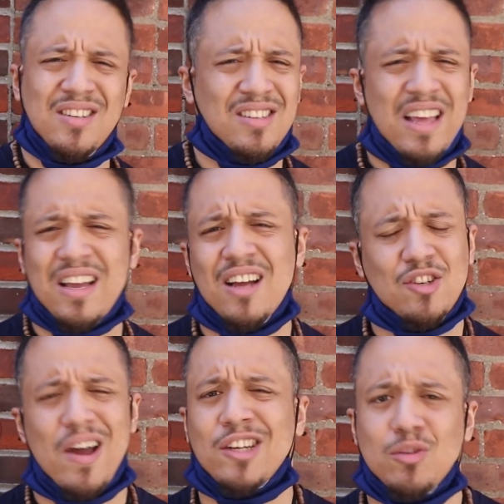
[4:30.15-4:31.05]
It's just like
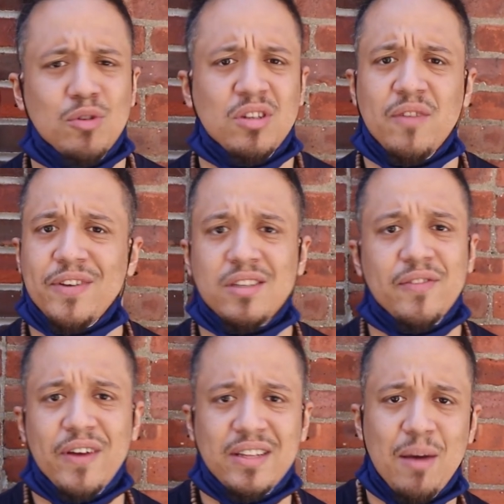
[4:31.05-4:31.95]
contractual stuff and
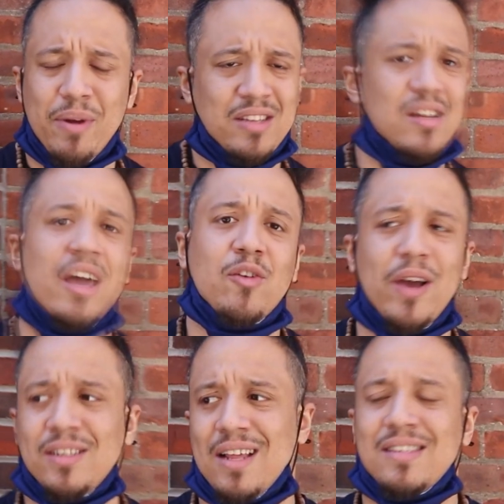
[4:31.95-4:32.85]
stuff like that, but it's nothing
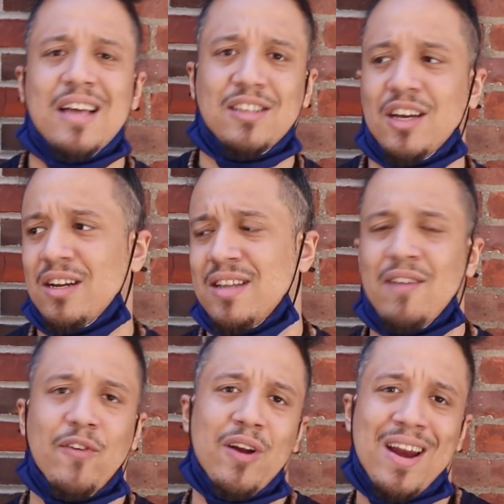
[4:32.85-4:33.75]
crazy that's actually gonna
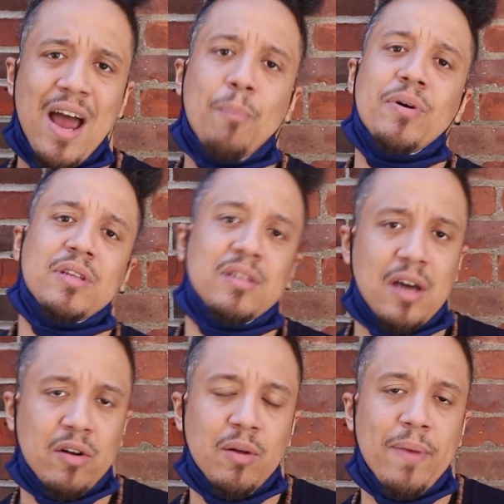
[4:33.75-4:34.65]
divert and not put this
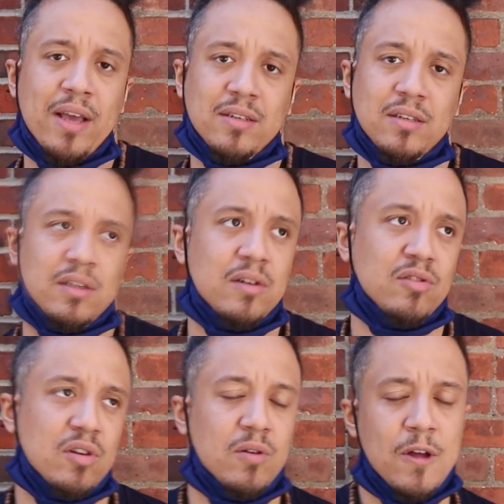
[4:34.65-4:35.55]
out on the masses,
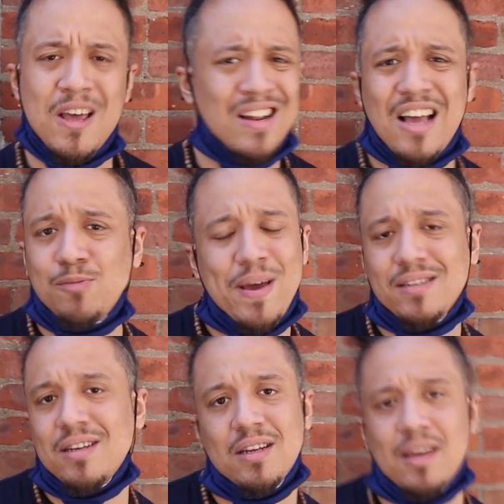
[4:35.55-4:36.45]
so that's
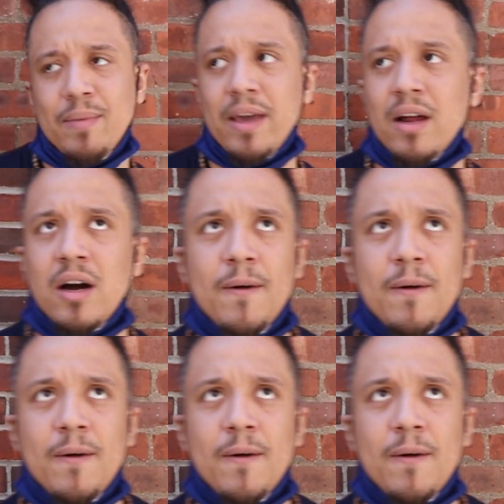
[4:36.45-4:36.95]
basically it, man.